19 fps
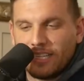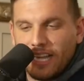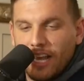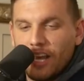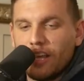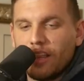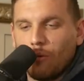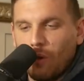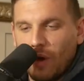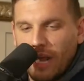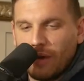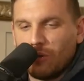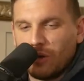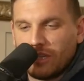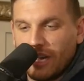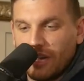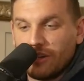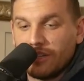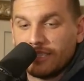I'll tell you what I will
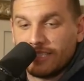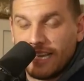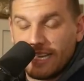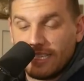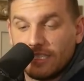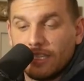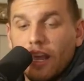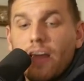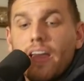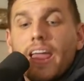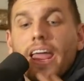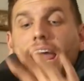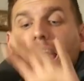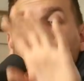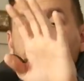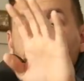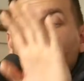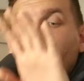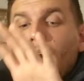tell you is this
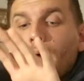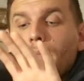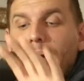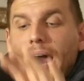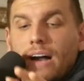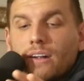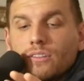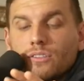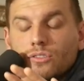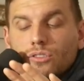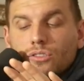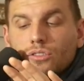is about